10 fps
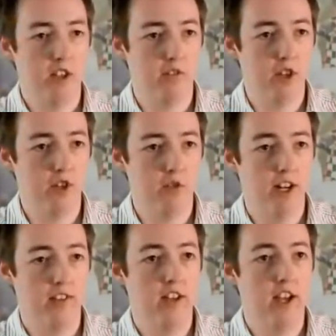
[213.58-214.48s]
conversion
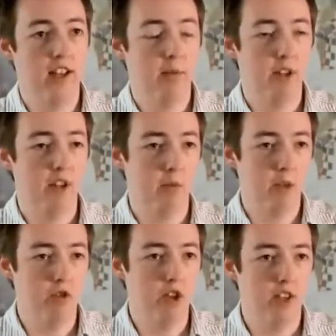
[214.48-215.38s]
rates and then we
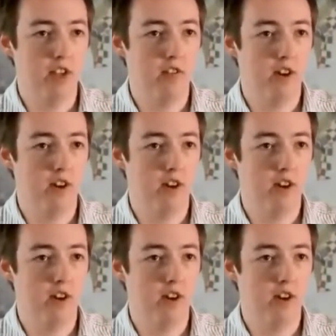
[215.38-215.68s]
drilled in to